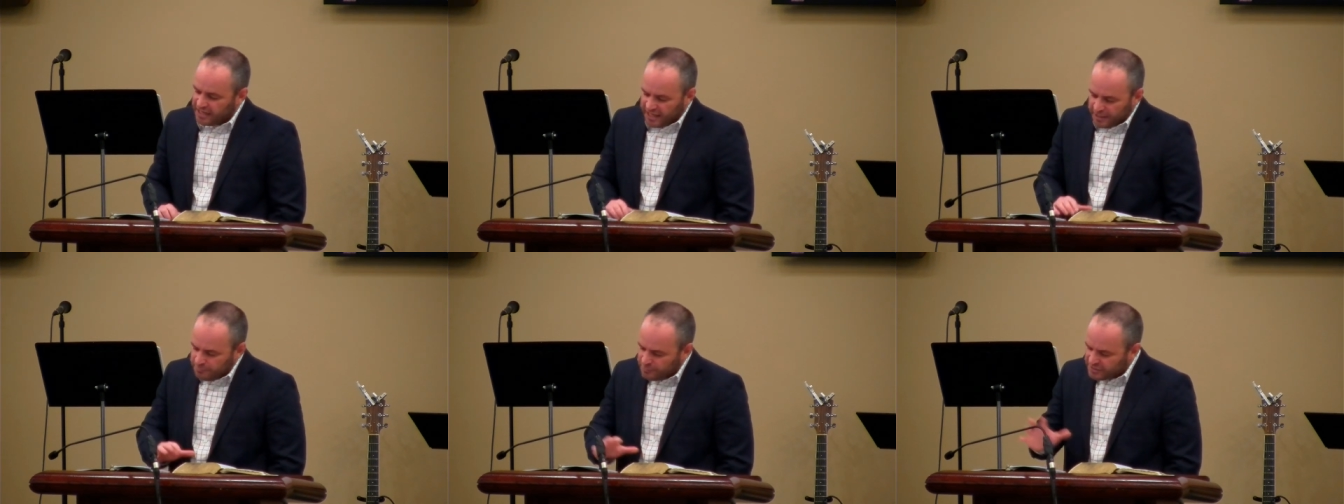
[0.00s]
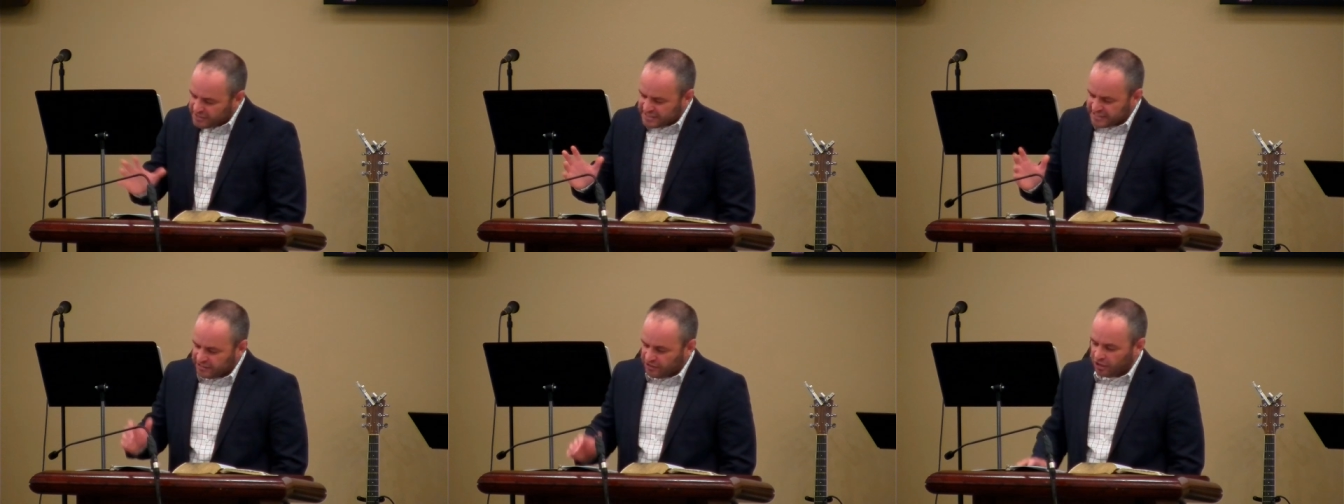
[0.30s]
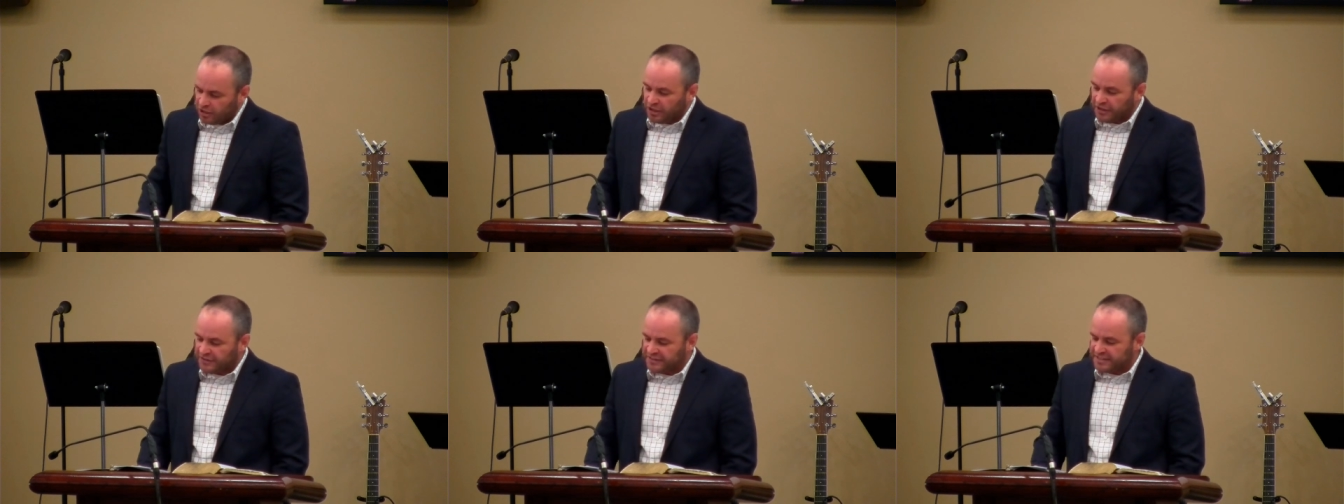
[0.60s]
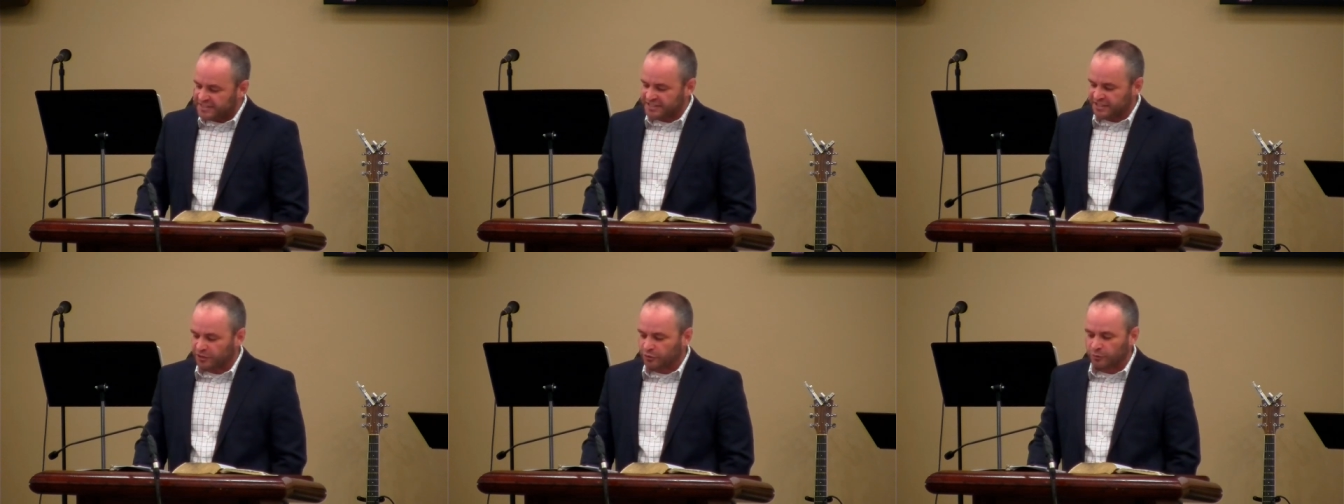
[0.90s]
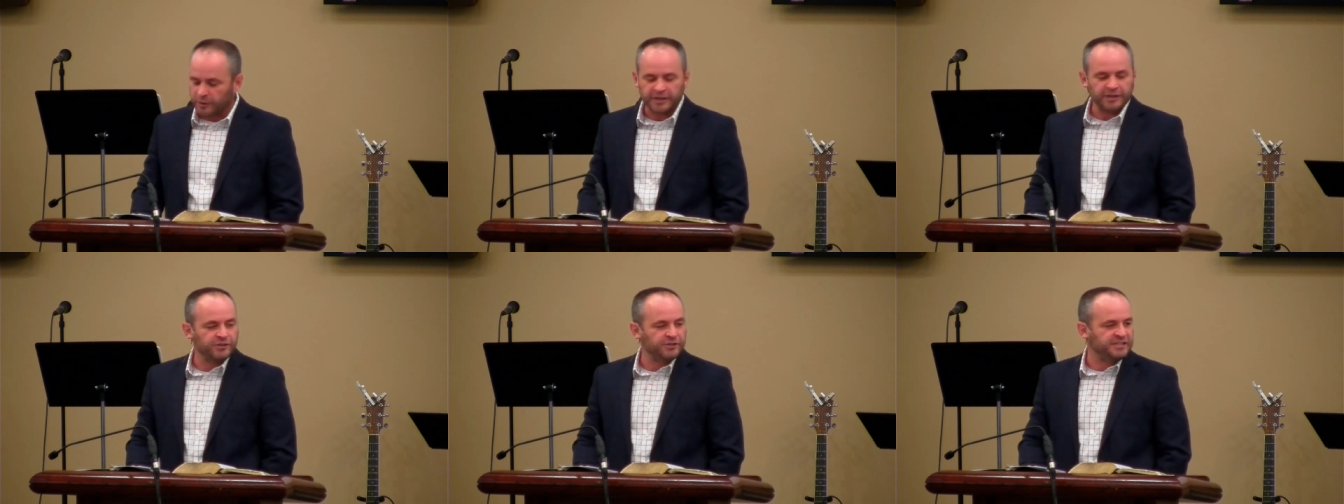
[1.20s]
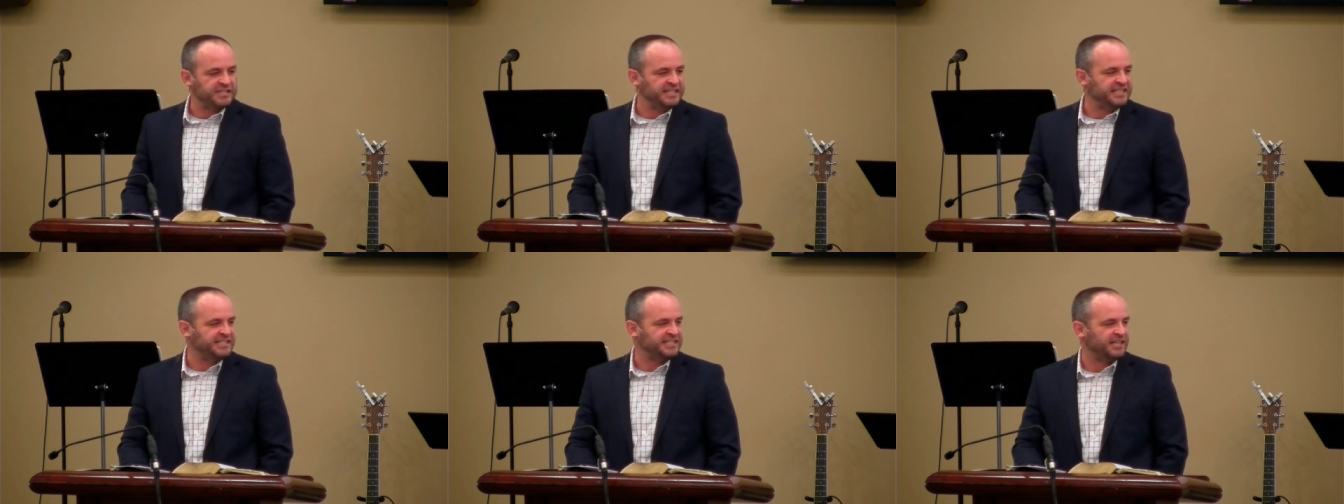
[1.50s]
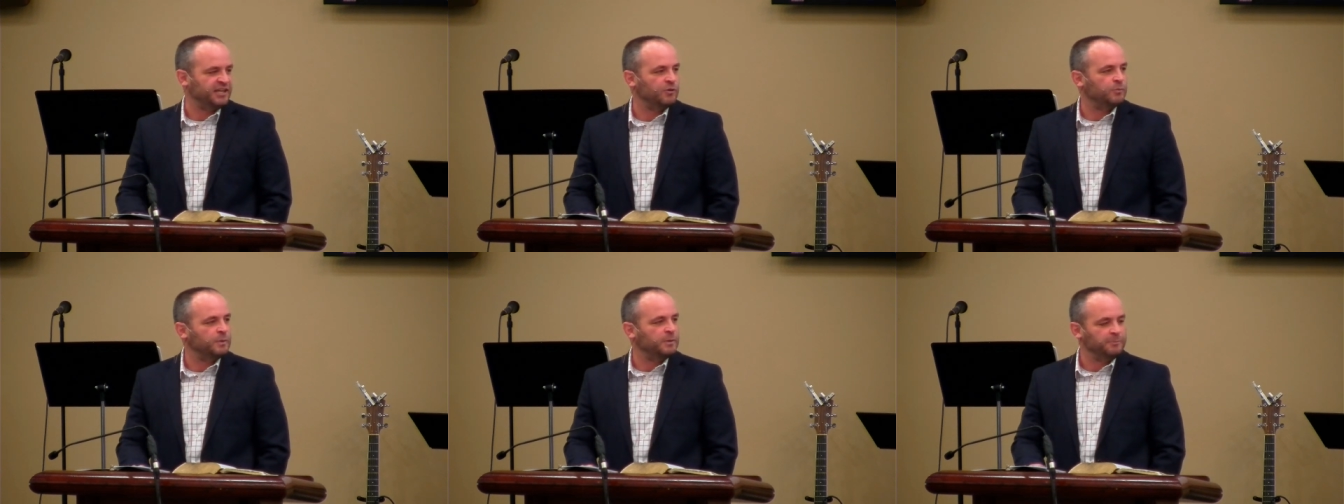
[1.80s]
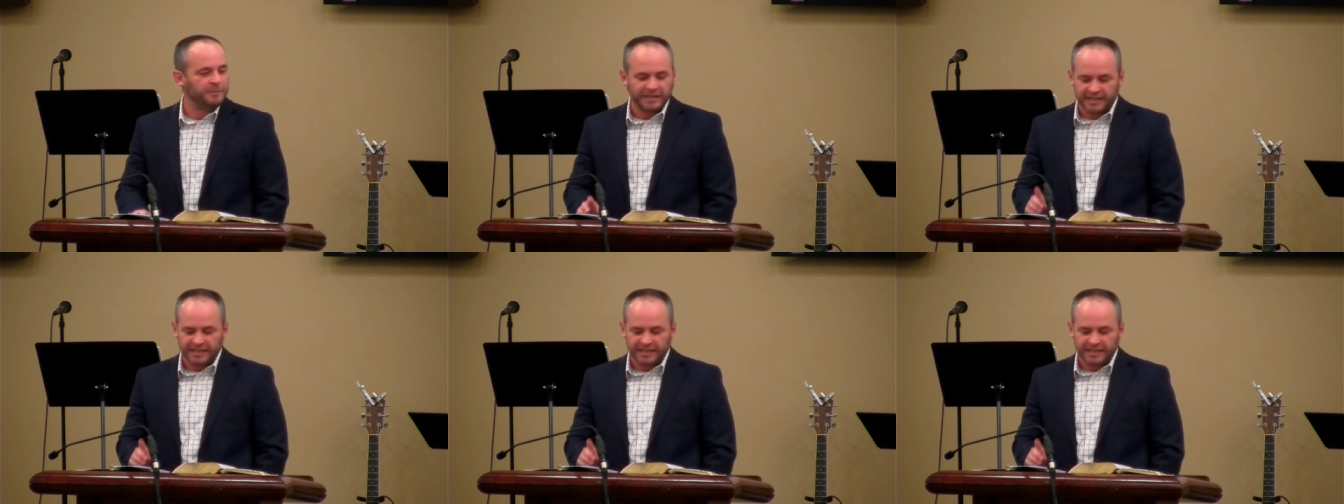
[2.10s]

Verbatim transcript: And we'll see all of this in greater detail when